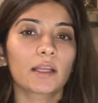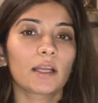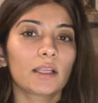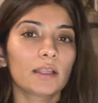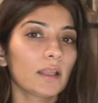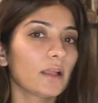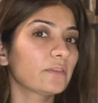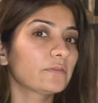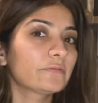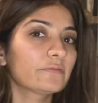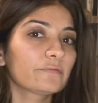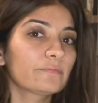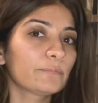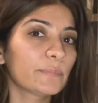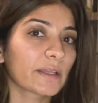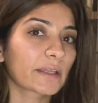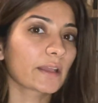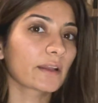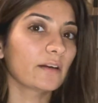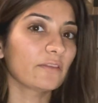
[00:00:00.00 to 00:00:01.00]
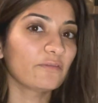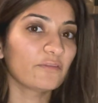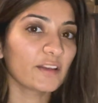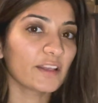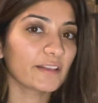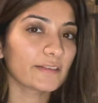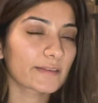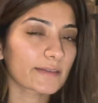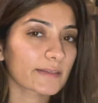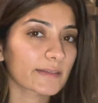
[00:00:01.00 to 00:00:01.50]
I love picking up
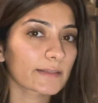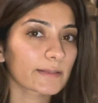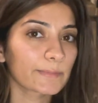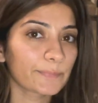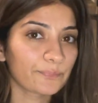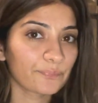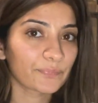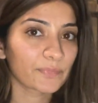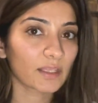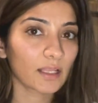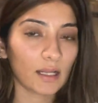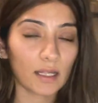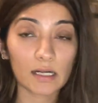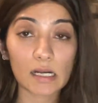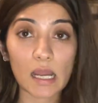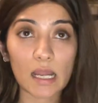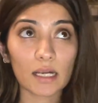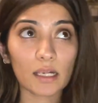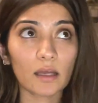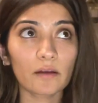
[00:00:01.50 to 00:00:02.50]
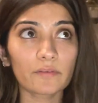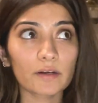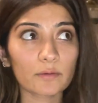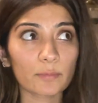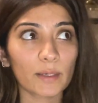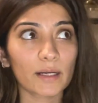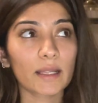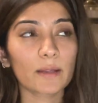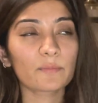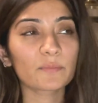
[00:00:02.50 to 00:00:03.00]
weights, and I love it
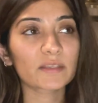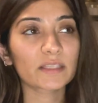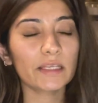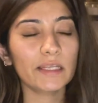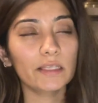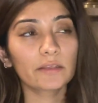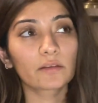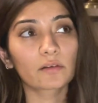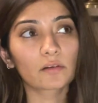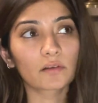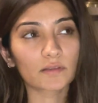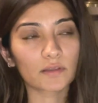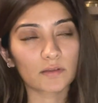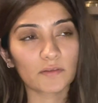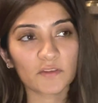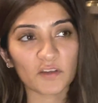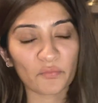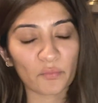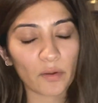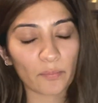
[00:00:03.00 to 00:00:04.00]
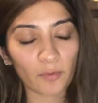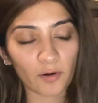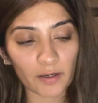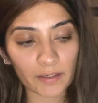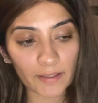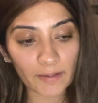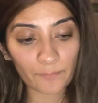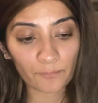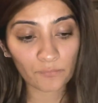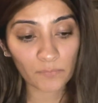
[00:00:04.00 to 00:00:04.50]
when I'm seeing the results on my
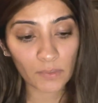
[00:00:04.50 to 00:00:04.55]
body.